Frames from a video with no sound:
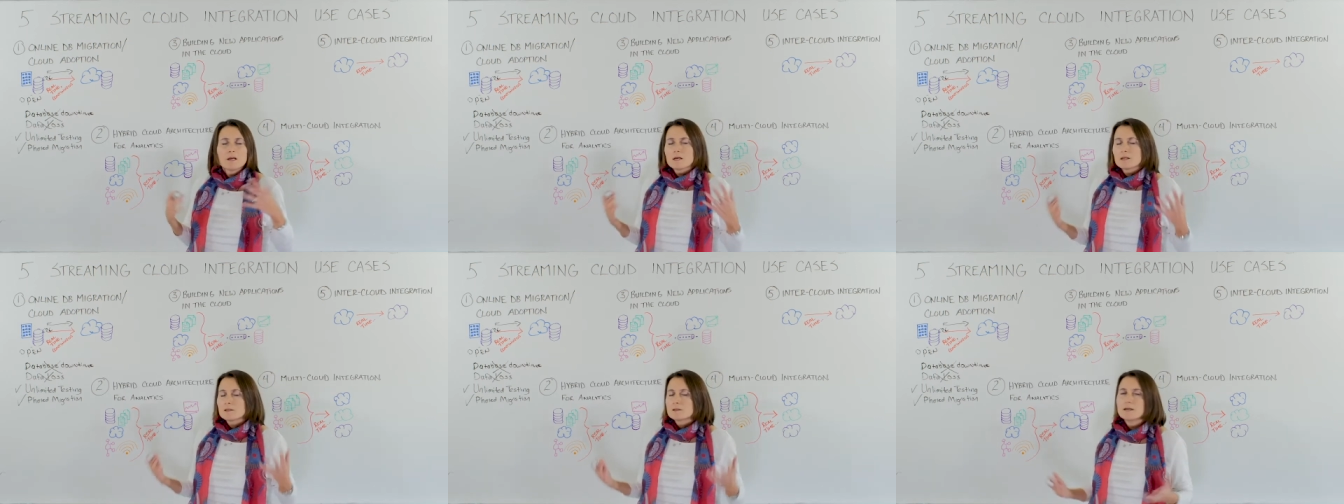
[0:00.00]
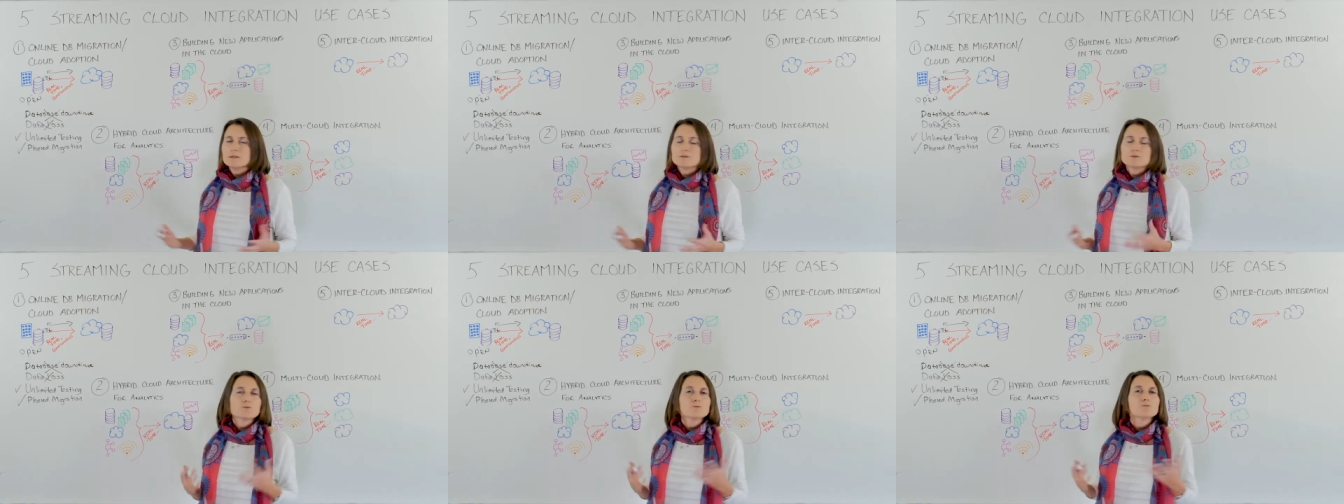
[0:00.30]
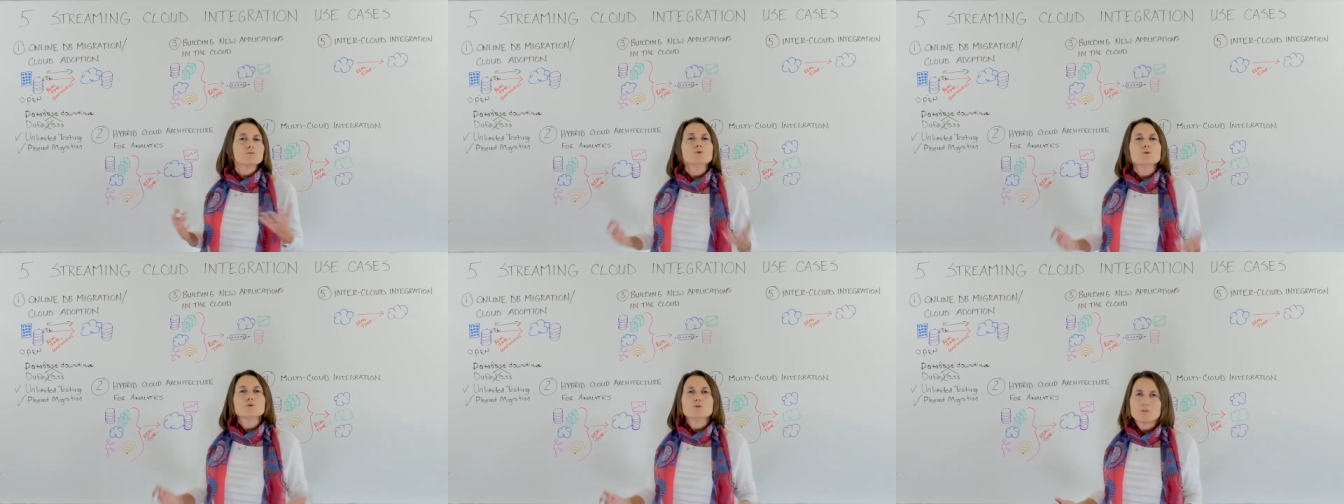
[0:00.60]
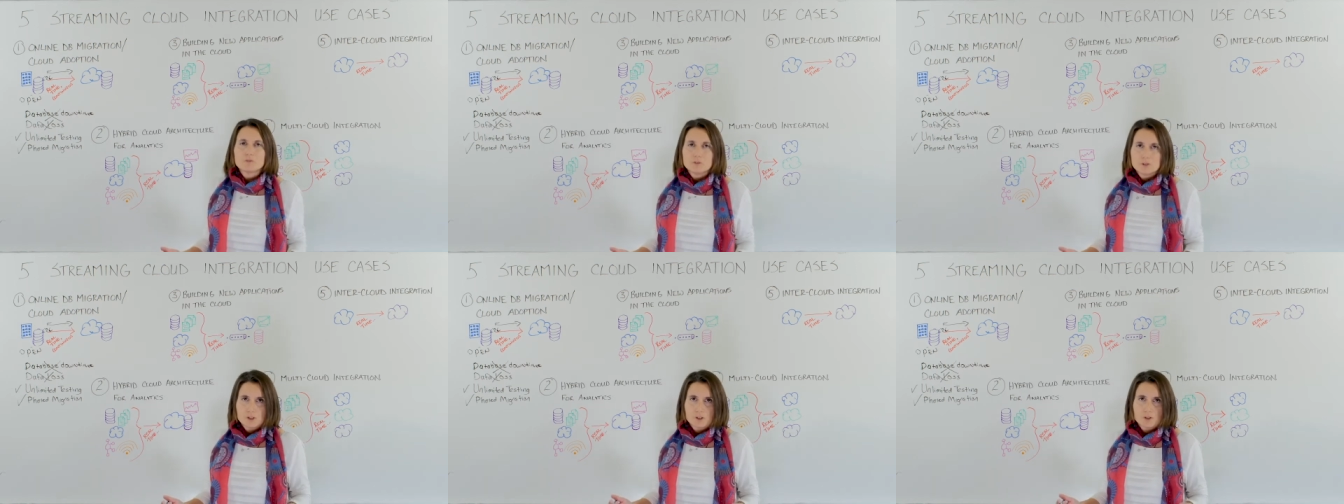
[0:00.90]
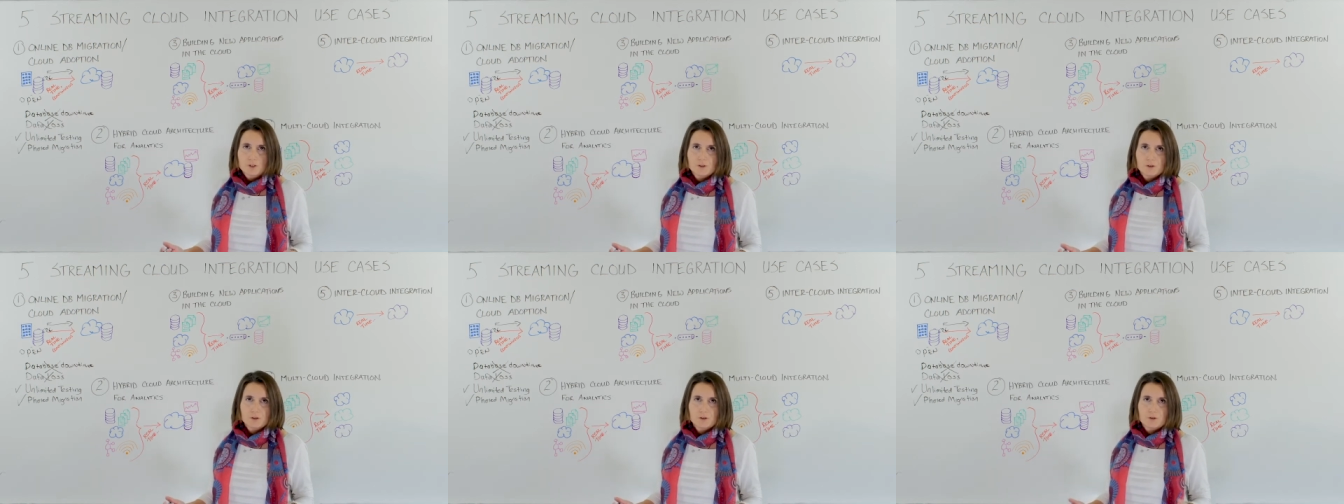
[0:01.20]
tons of new
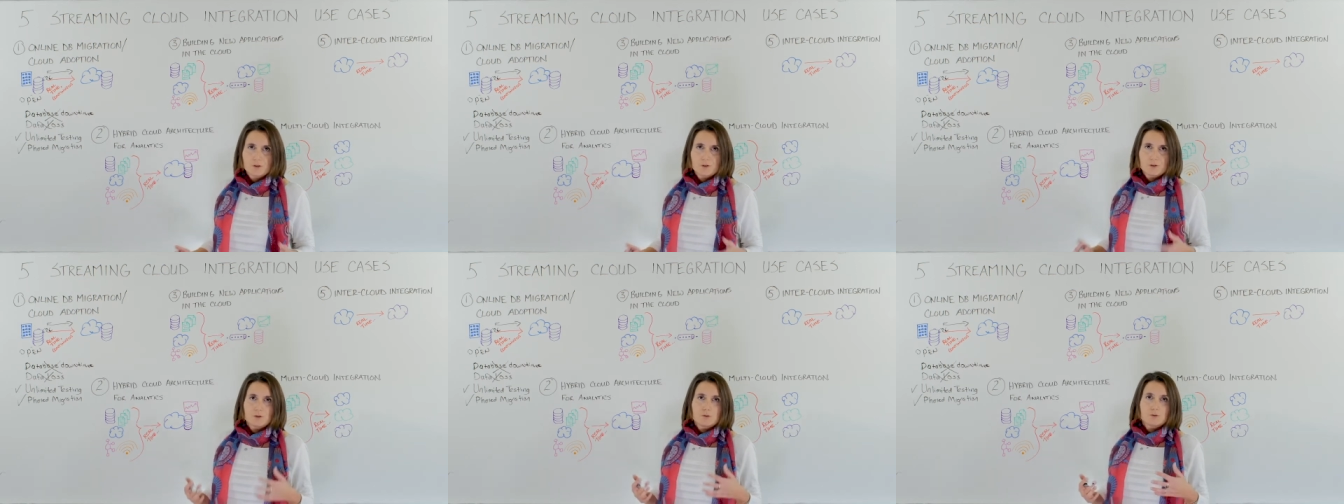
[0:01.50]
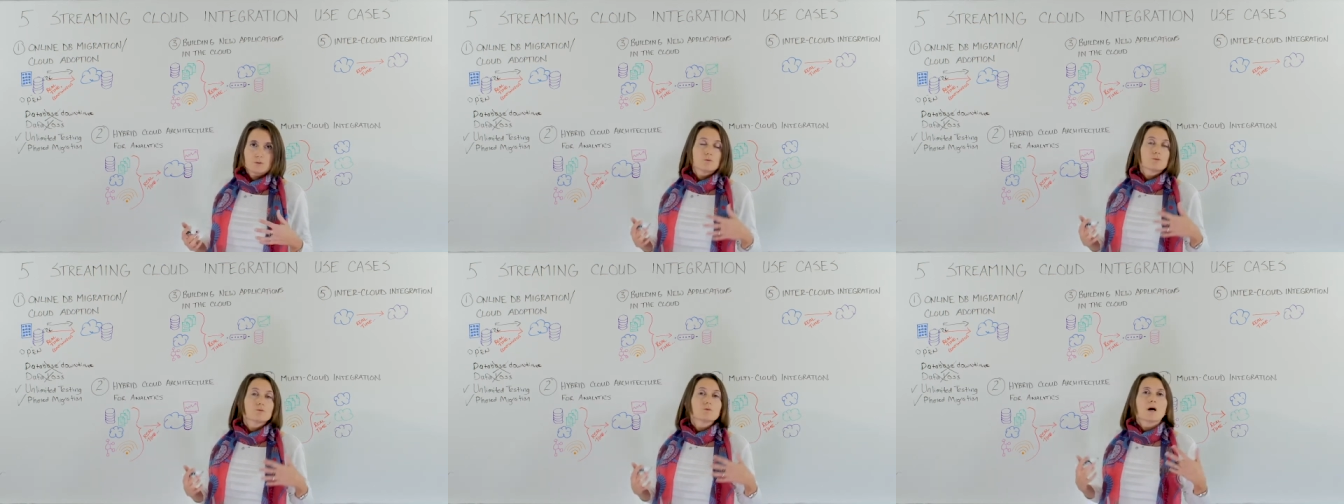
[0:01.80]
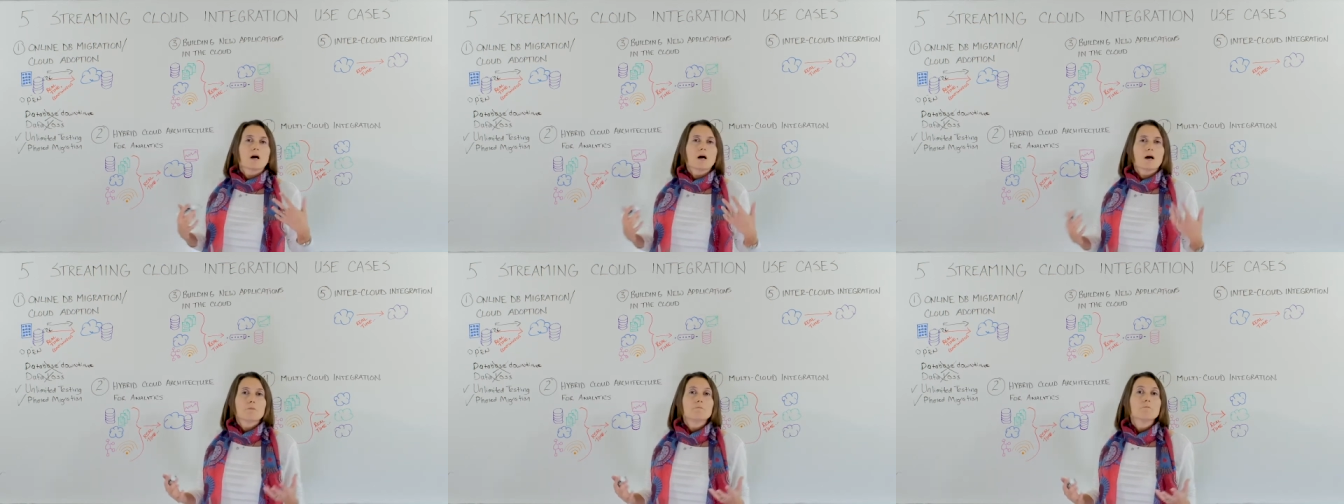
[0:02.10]
features to uh,